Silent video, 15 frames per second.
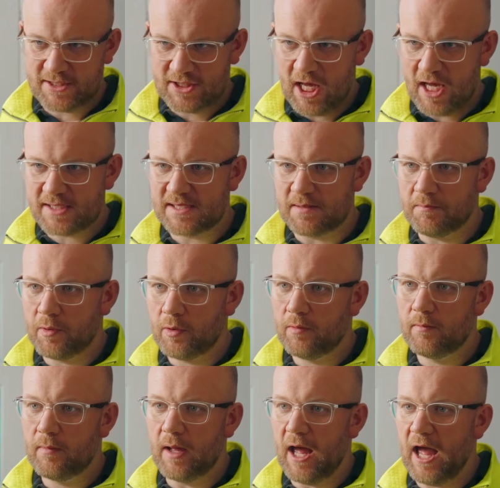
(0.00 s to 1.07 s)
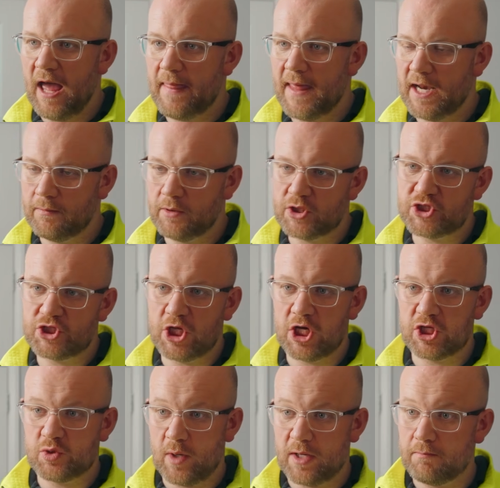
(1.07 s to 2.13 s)
start simple, and then I'm going to
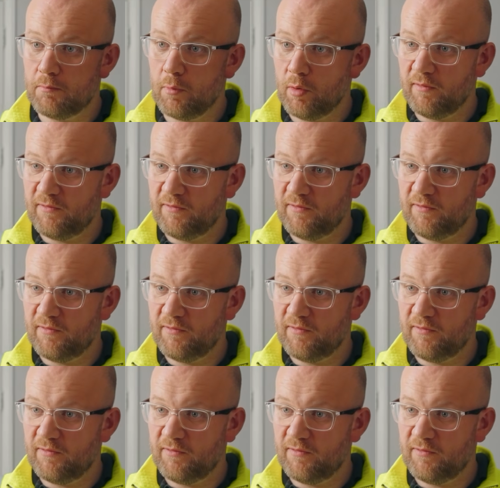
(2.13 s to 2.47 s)
start to add more